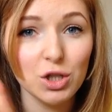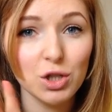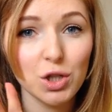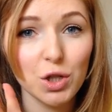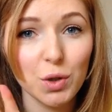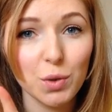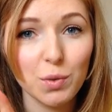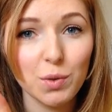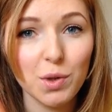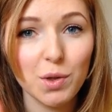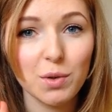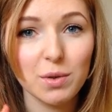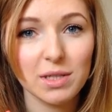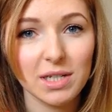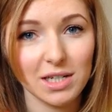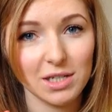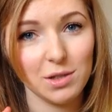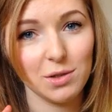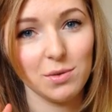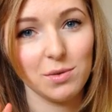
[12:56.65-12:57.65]
2 new
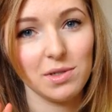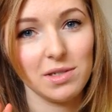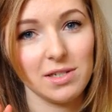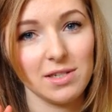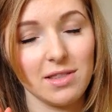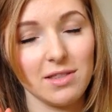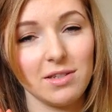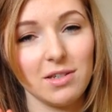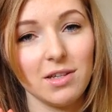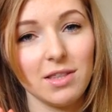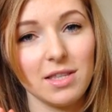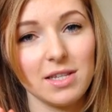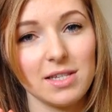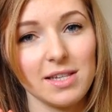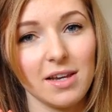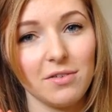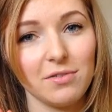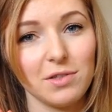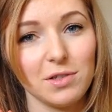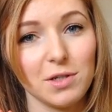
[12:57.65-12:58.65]
tattoos done this
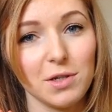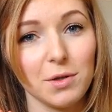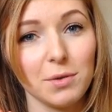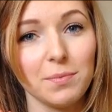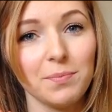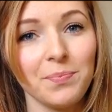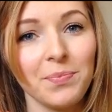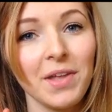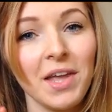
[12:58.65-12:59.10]
afternoon.